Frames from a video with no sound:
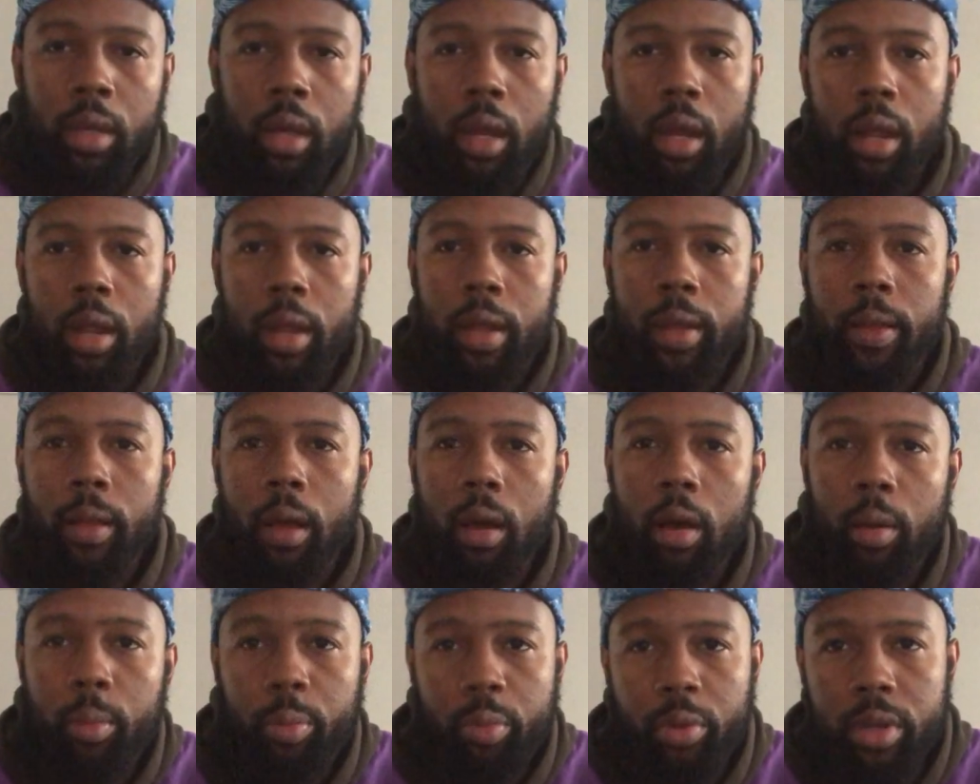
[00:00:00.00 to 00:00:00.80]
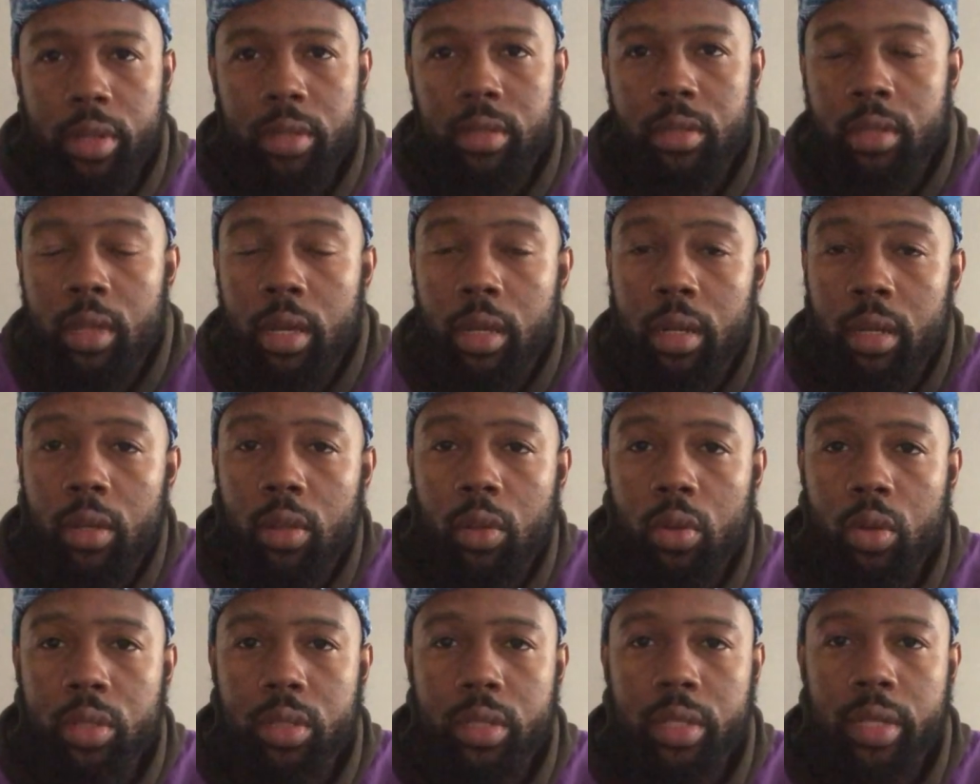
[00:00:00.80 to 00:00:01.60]
All right, all praises, honor, and
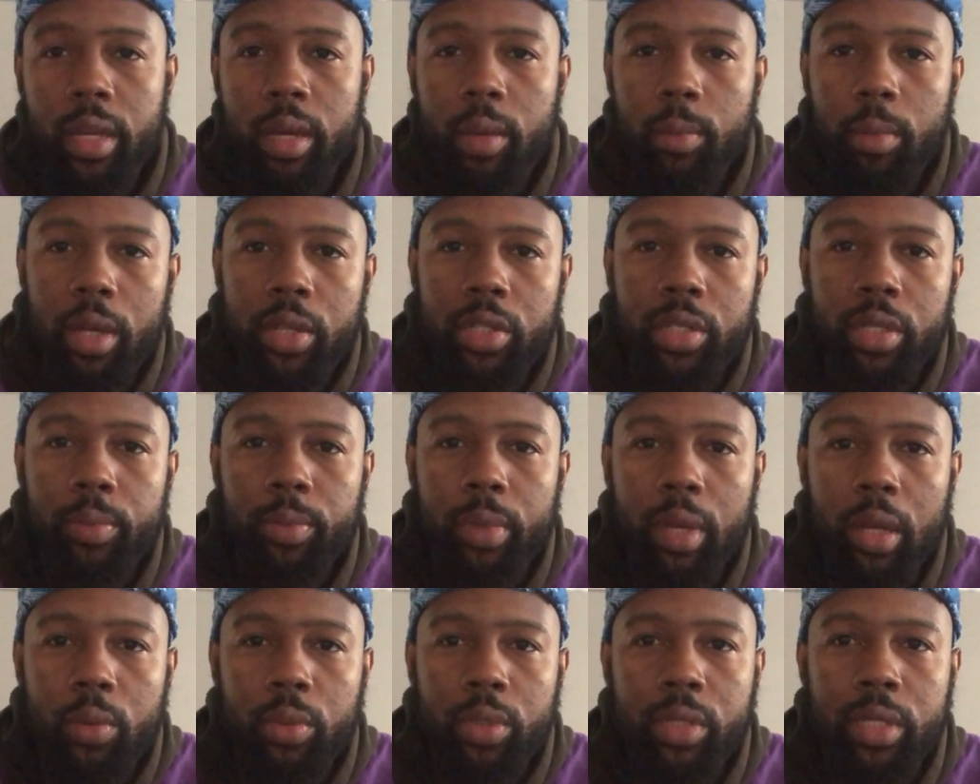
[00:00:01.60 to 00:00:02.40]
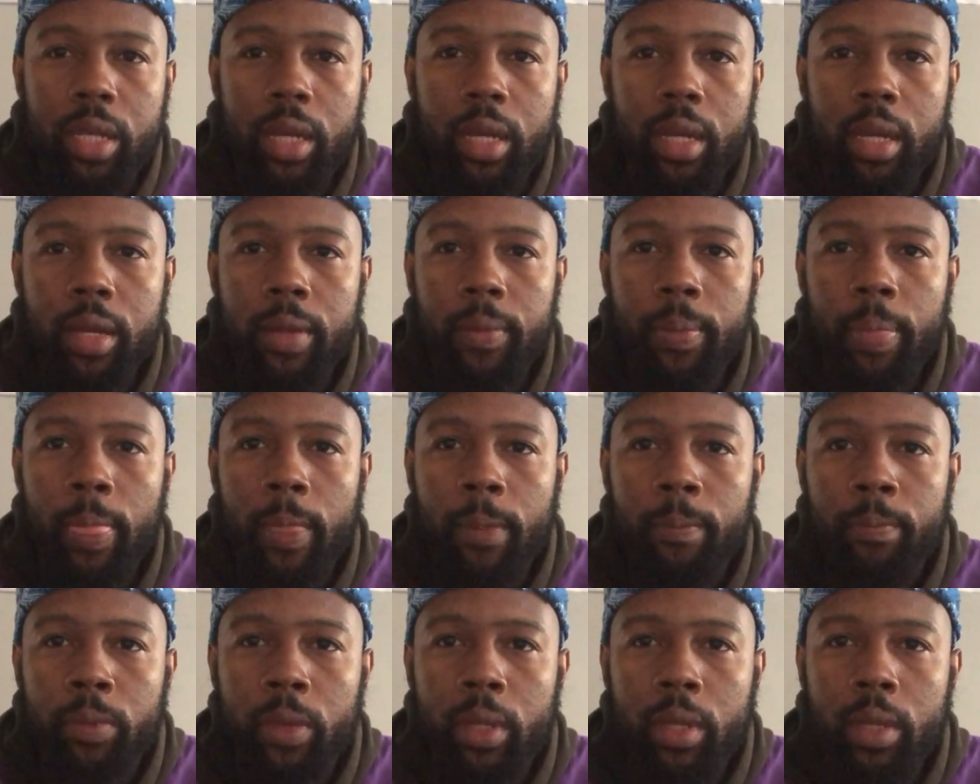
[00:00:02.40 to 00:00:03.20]
glory to Yahbashem Yahushai.
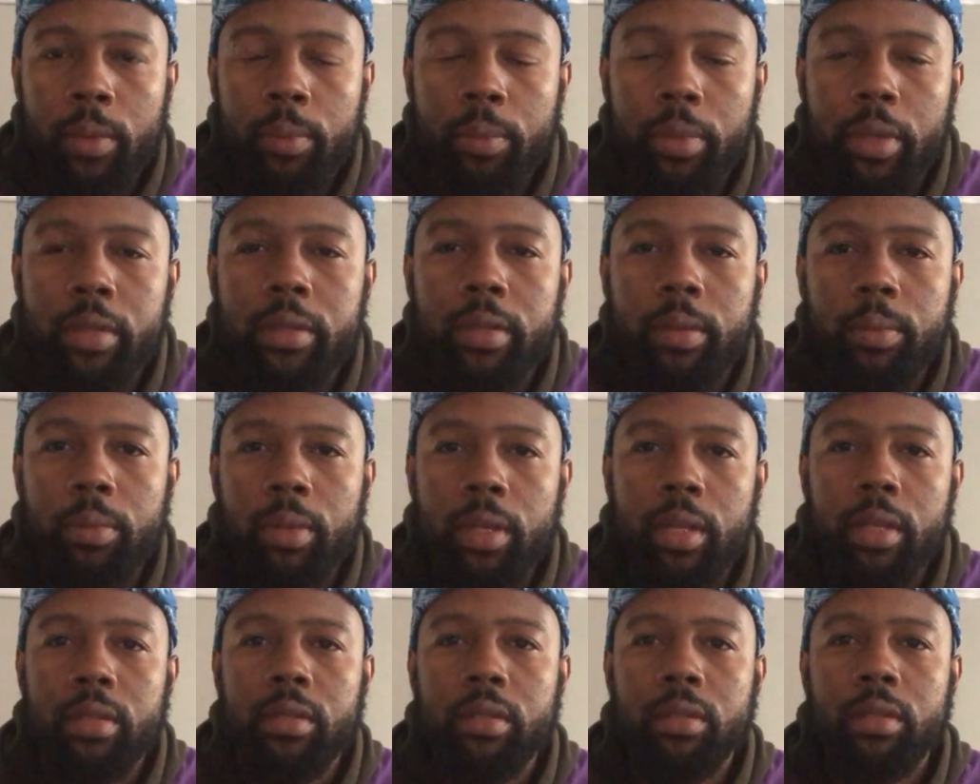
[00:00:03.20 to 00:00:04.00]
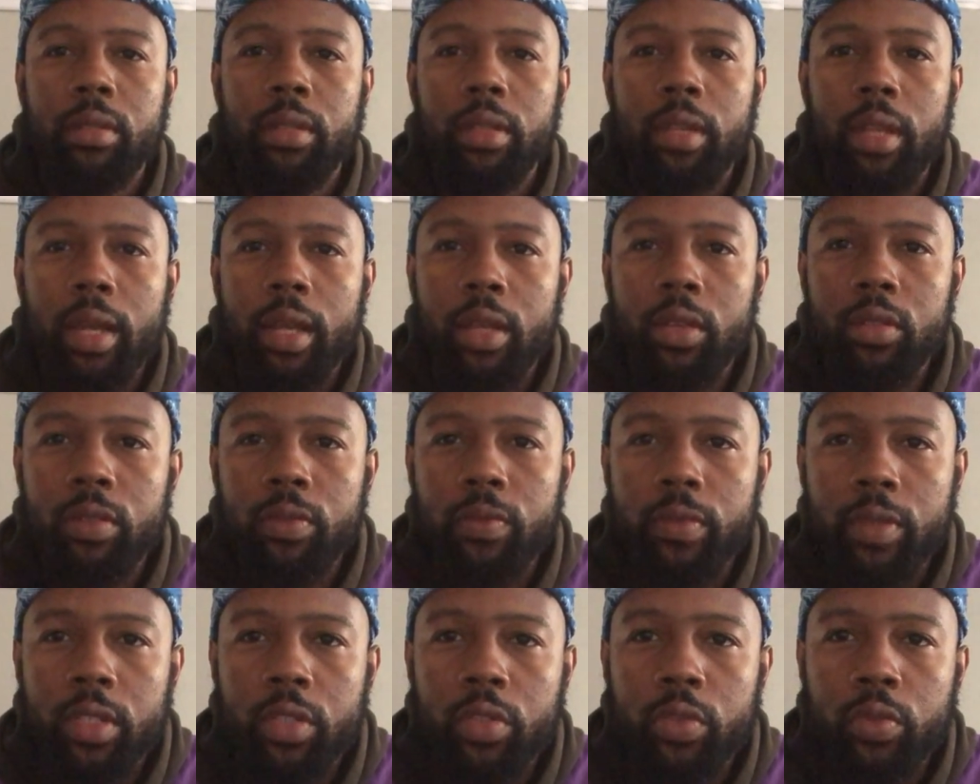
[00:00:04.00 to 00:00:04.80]
Peace and blessings to the house
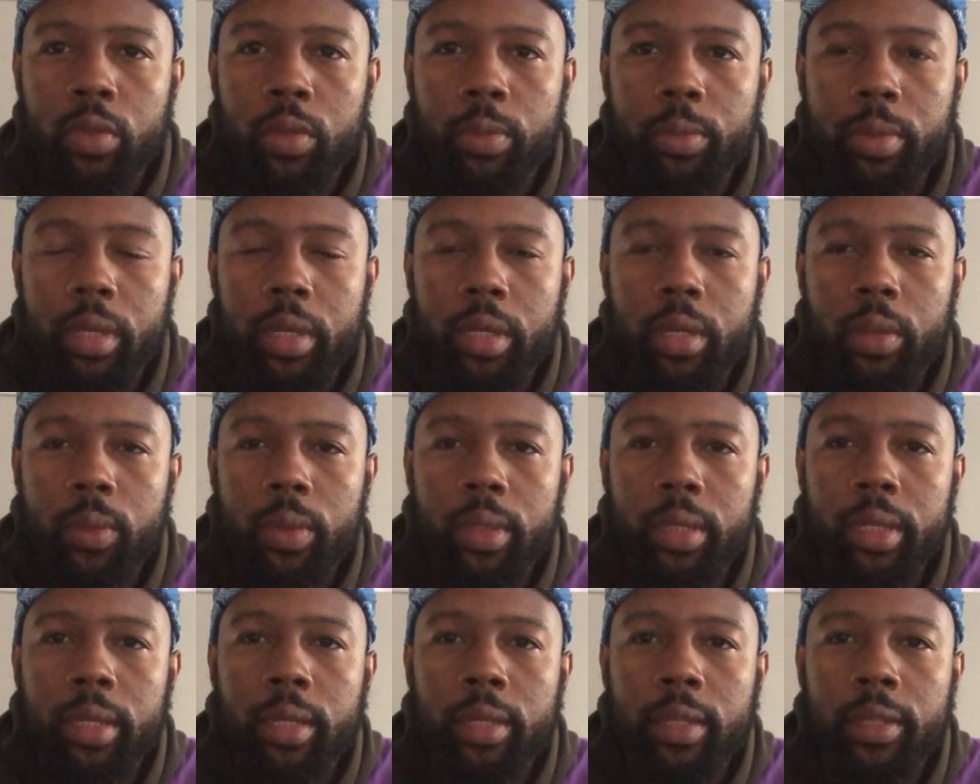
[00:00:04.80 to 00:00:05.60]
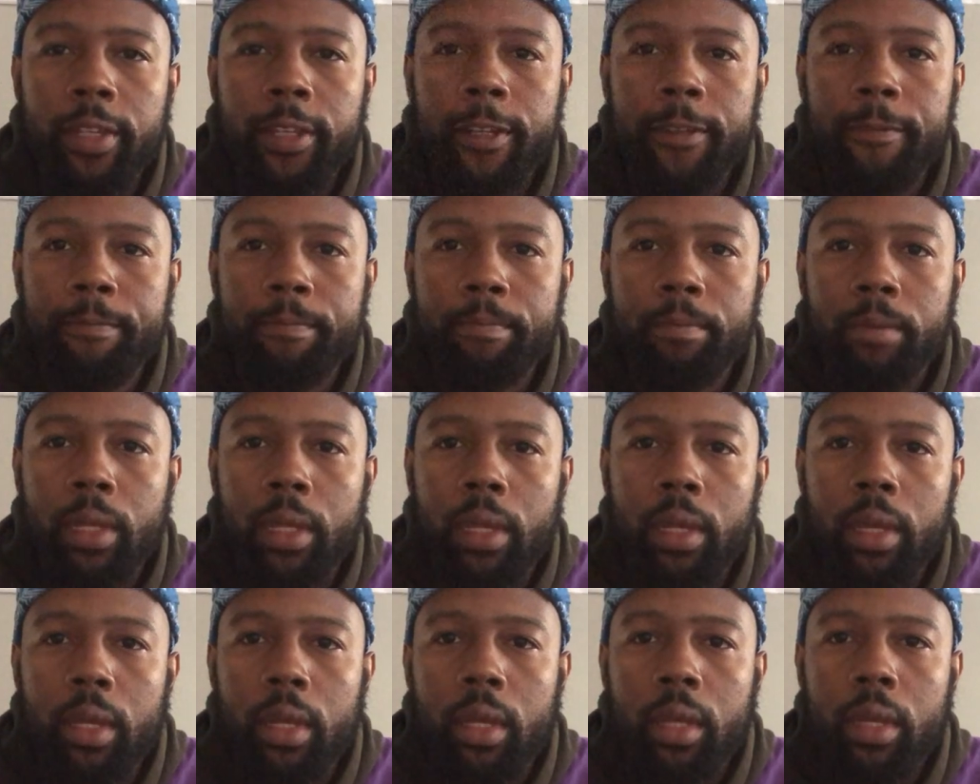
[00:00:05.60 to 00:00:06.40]
of Israel, beginning with the elect.
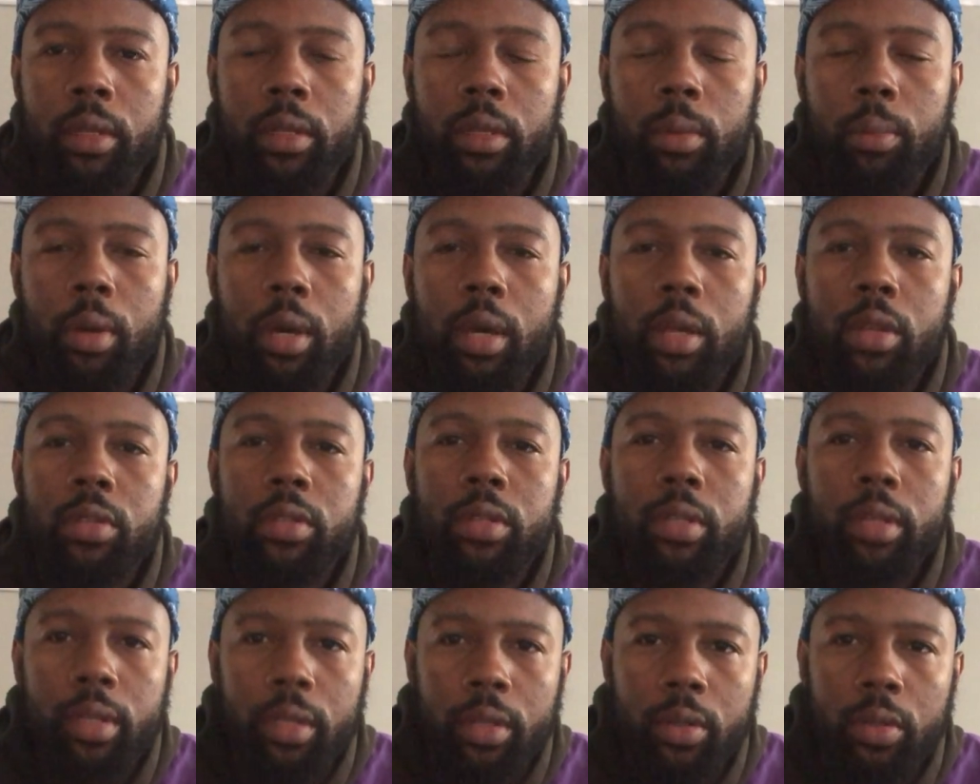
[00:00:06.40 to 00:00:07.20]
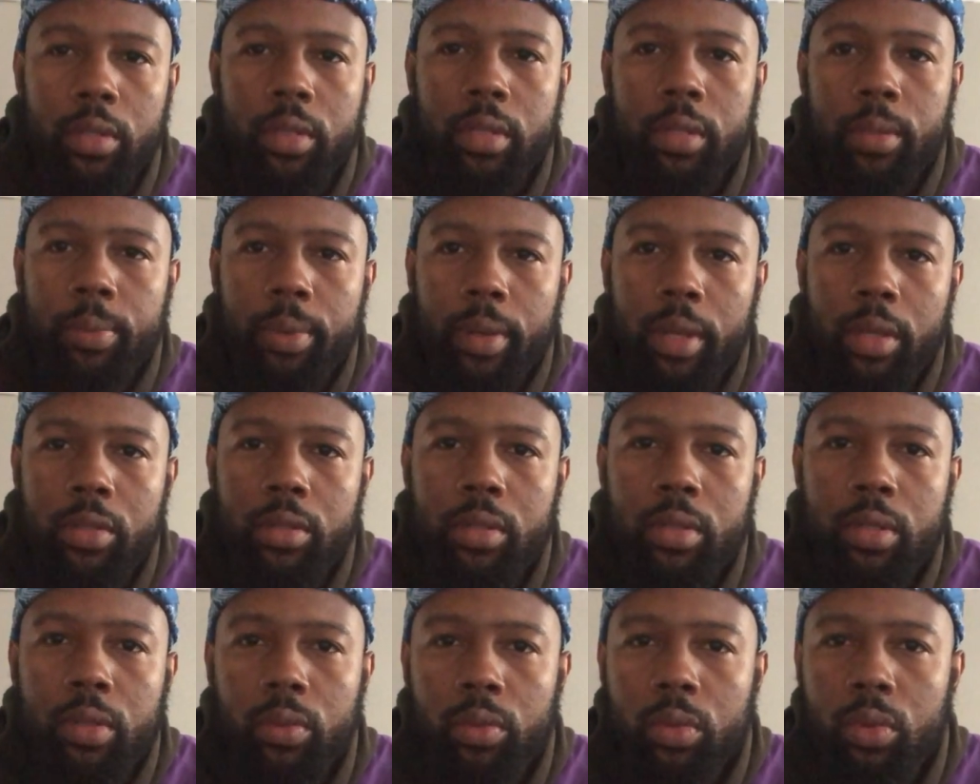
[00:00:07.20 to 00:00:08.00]
Double honors to the elders and
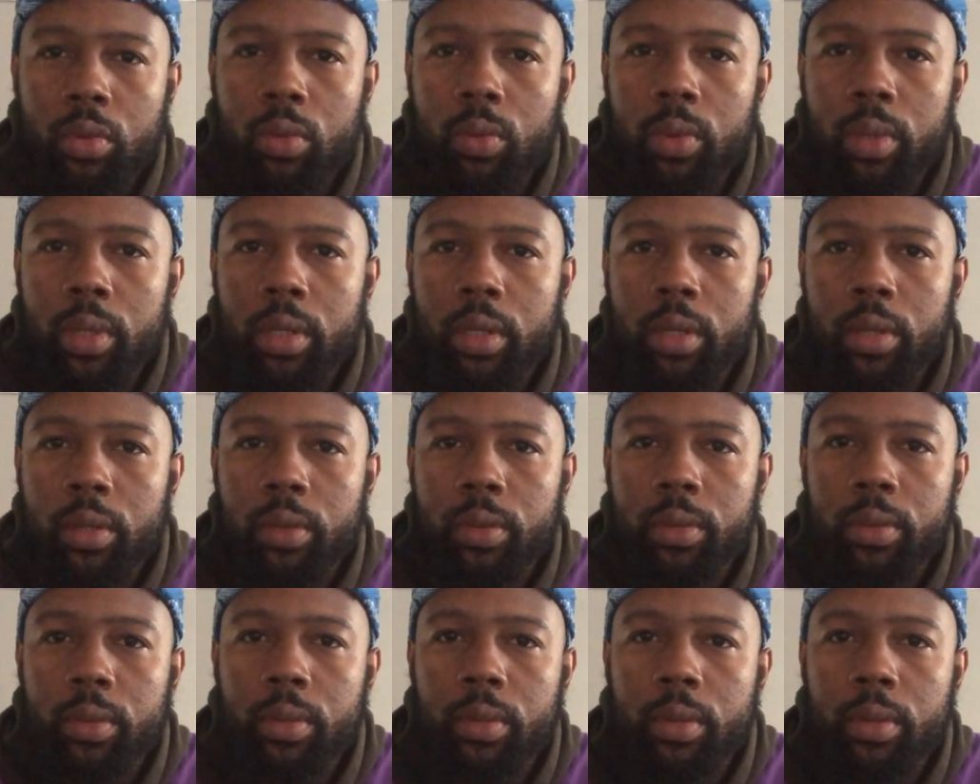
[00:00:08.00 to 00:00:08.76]
apostles that rule well.